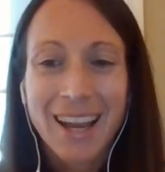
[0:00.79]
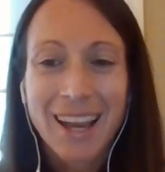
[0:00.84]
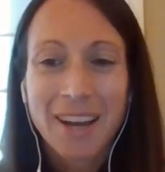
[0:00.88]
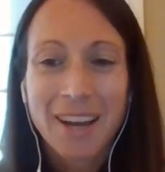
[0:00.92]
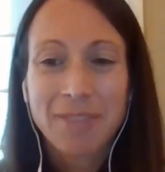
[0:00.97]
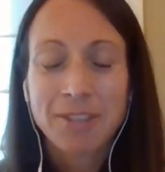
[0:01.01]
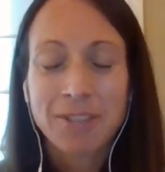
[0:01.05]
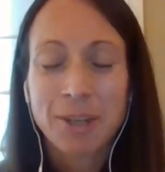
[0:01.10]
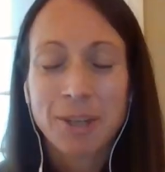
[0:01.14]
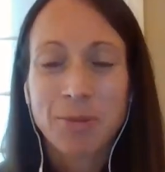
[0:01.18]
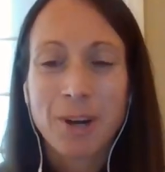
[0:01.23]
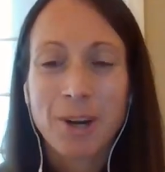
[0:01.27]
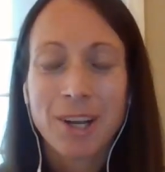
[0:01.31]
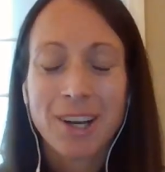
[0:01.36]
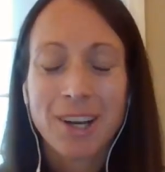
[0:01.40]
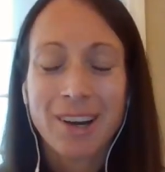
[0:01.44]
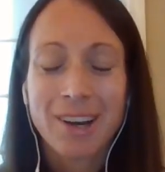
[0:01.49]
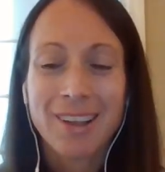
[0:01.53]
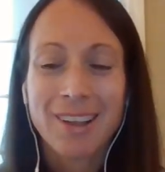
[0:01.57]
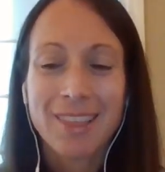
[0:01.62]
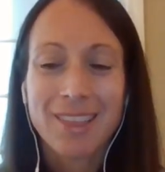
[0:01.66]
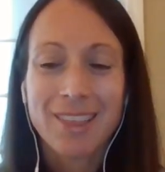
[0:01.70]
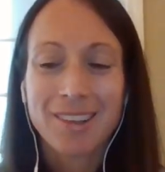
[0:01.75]
Hey
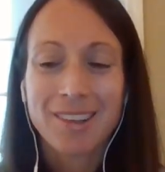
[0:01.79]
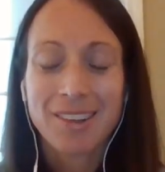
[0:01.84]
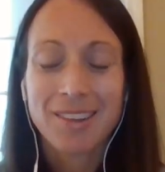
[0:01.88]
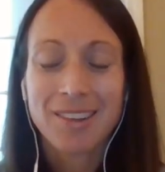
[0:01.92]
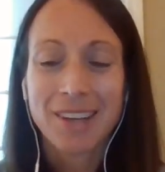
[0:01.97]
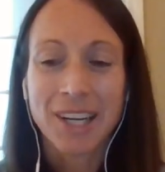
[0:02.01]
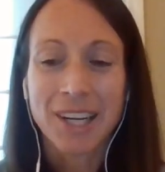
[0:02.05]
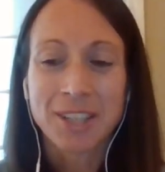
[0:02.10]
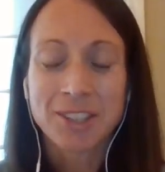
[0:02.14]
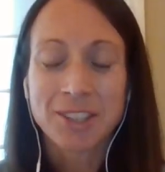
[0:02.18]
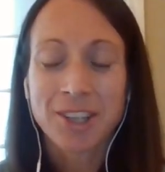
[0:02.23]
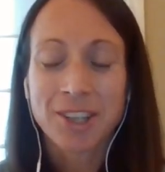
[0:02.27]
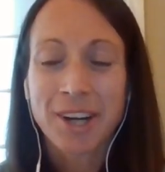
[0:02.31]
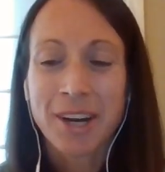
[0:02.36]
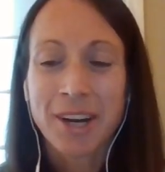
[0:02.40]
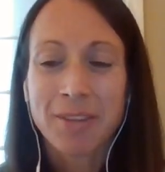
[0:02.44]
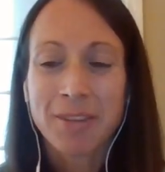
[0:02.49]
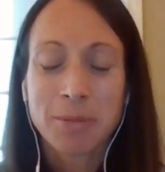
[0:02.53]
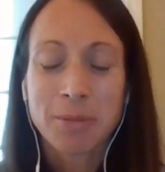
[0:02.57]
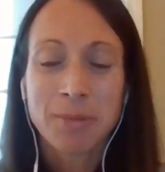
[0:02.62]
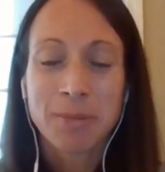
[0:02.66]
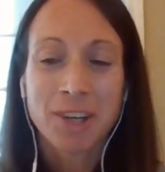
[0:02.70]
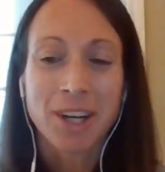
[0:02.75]
everyone, this is
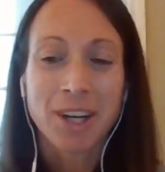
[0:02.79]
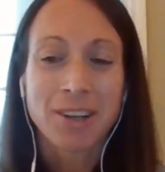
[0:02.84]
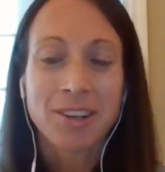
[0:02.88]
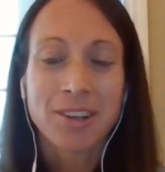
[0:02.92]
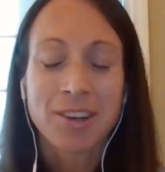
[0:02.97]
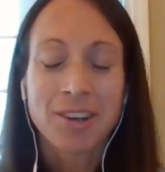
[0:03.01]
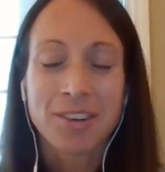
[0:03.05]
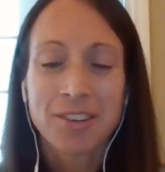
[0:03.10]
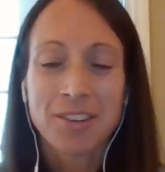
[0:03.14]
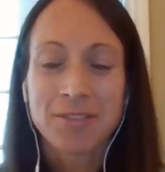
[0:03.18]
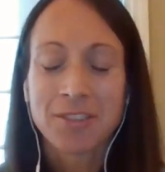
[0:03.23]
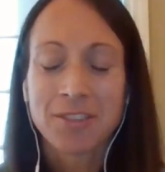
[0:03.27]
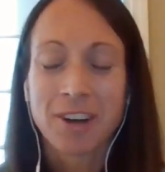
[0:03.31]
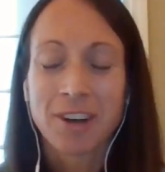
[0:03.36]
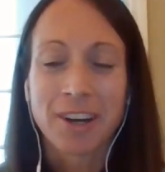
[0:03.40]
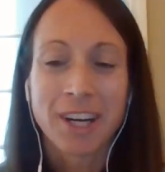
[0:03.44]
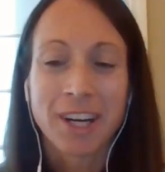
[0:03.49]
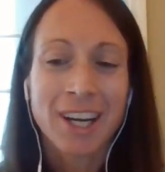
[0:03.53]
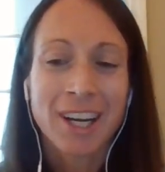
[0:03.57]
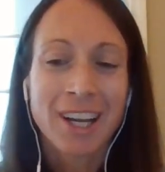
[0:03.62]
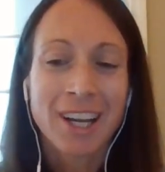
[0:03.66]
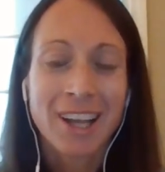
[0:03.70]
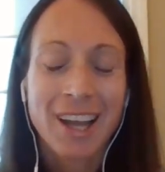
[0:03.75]
Andrea from Doctors of
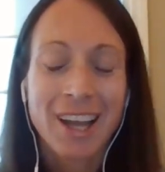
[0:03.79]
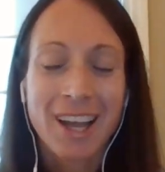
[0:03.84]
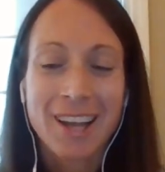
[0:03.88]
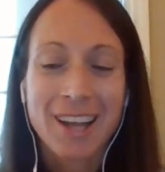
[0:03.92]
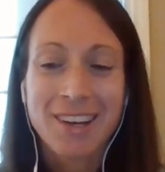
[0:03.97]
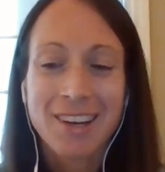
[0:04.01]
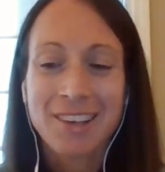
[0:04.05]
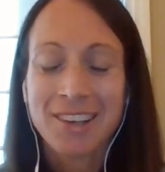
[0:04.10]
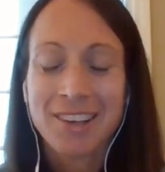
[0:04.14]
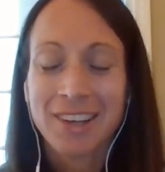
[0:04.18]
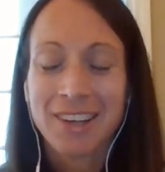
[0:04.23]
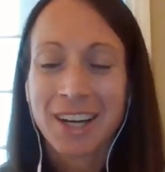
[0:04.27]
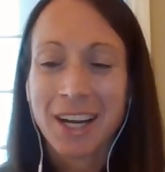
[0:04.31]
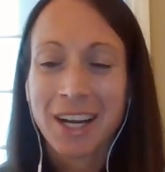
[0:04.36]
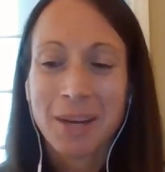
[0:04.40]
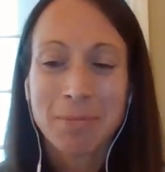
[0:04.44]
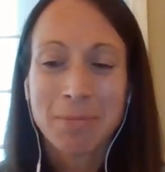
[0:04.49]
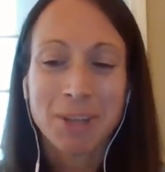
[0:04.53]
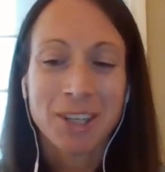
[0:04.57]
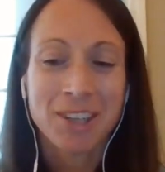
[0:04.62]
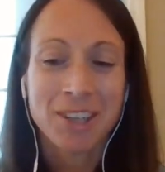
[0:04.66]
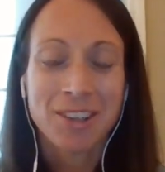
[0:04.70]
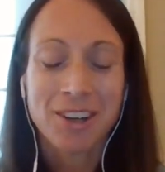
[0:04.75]
Running, and today
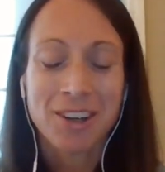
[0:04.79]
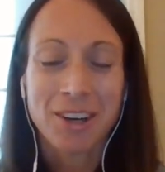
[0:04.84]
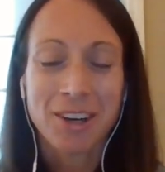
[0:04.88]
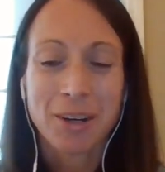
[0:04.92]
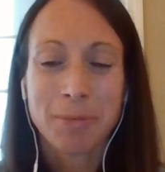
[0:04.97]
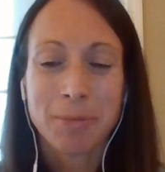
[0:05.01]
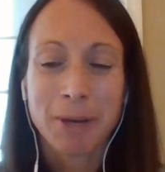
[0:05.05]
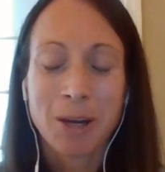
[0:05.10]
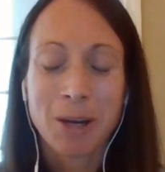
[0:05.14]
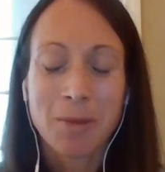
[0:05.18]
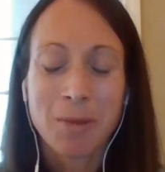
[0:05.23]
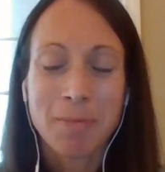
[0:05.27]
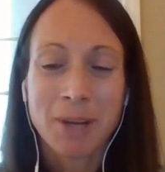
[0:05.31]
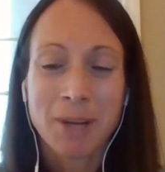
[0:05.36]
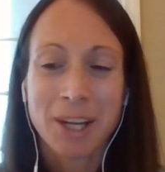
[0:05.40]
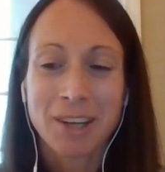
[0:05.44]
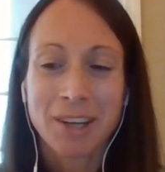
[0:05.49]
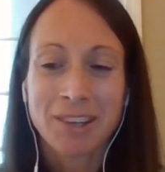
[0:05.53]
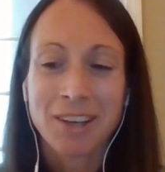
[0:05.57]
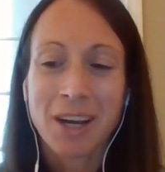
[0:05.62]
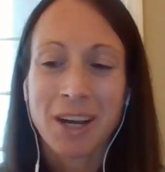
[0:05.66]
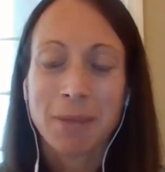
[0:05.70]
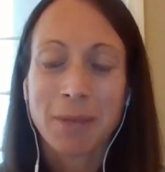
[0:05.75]
I'm going to talk about
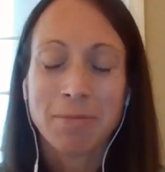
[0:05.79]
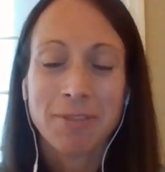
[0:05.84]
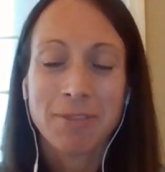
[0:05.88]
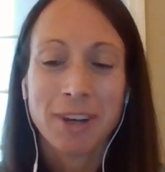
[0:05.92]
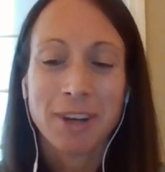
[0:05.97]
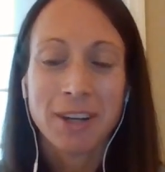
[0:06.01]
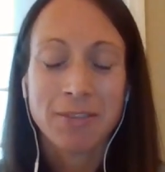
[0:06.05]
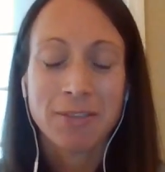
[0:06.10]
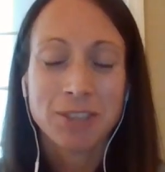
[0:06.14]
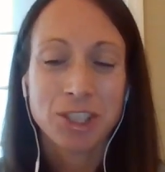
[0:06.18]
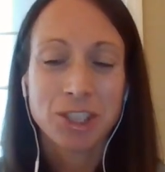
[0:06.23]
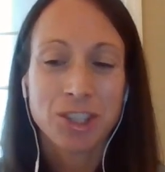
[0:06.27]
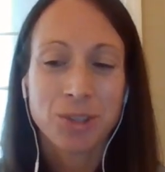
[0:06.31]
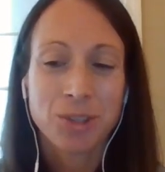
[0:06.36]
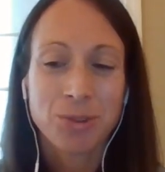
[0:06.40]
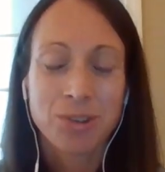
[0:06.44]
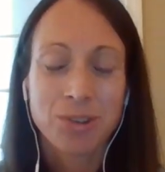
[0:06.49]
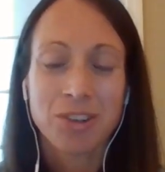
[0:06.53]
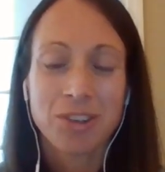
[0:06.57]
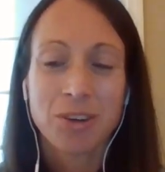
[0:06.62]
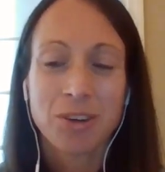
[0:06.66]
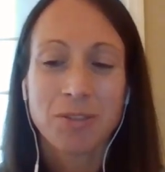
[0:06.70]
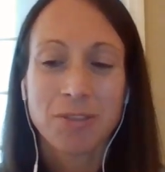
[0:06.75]
my top five
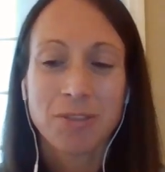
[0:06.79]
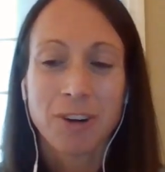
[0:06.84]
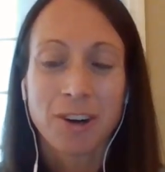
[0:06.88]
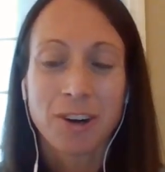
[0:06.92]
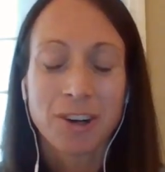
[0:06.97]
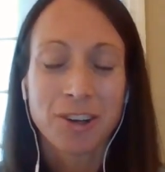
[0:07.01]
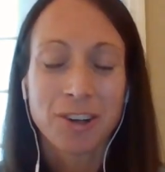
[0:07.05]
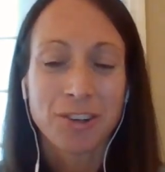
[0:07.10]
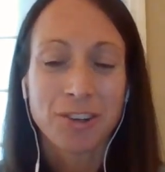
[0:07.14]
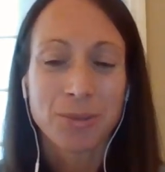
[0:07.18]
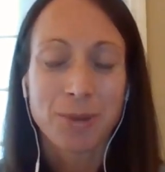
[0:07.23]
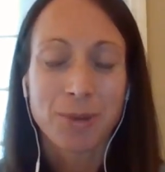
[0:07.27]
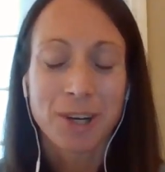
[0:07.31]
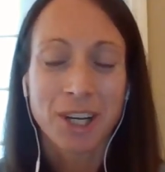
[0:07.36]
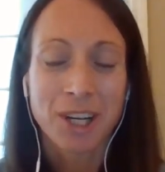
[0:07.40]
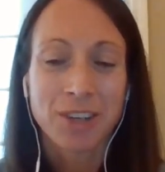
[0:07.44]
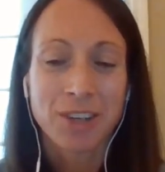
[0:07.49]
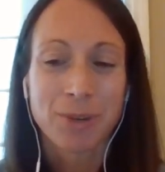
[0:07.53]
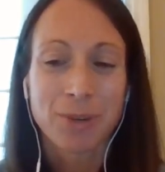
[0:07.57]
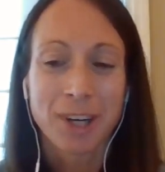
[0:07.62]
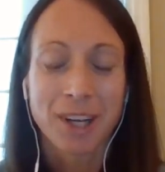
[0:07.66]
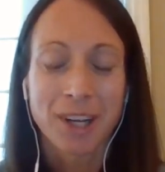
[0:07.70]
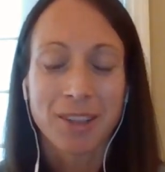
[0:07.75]
shoes so far in
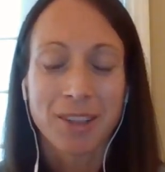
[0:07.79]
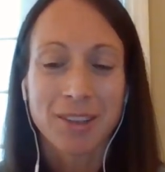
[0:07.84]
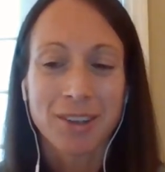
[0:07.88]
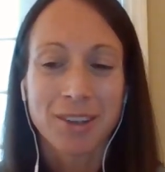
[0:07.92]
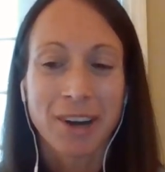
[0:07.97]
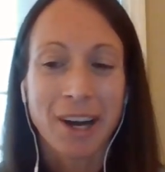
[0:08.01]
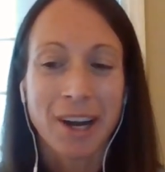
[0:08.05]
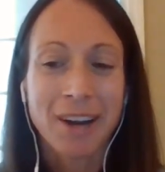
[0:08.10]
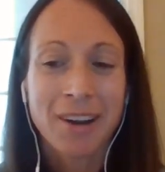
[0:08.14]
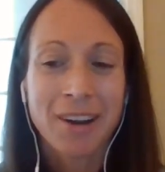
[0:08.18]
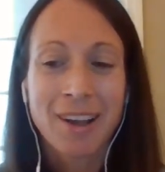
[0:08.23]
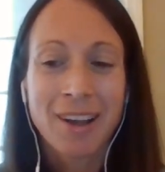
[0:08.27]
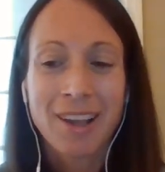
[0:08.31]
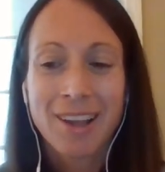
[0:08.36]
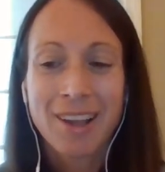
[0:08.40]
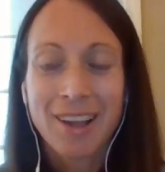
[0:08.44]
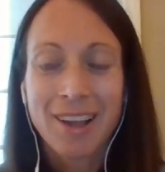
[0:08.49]
2023.